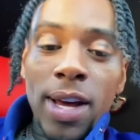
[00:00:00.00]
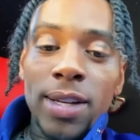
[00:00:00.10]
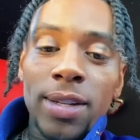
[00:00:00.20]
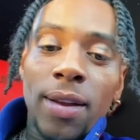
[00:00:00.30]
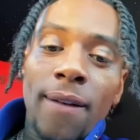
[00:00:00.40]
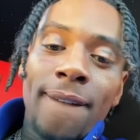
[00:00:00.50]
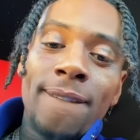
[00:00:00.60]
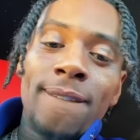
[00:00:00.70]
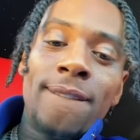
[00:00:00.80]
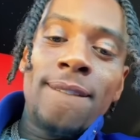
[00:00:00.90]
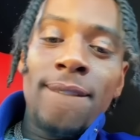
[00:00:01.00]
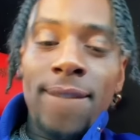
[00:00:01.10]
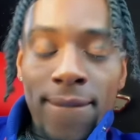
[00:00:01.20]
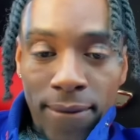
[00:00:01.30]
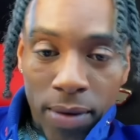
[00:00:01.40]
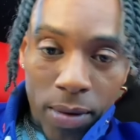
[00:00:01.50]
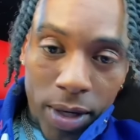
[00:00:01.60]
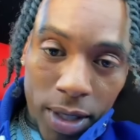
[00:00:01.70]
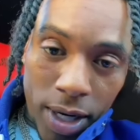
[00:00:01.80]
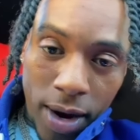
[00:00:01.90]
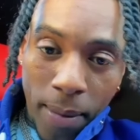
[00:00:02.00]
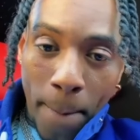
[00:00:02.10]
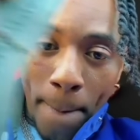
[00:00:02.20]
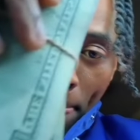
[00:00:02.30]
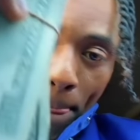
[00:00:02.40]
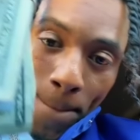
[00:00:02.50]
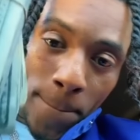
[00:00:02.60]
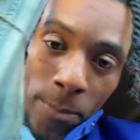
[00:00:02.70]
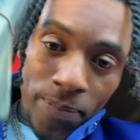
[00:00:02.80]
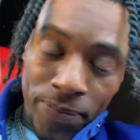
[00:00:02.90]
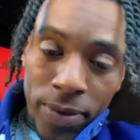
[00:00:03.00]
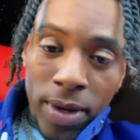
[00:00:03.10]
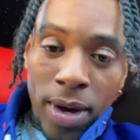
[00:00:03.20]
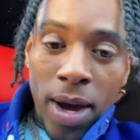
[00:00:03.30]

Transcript: But it is also as clear as day that Soulja Boy is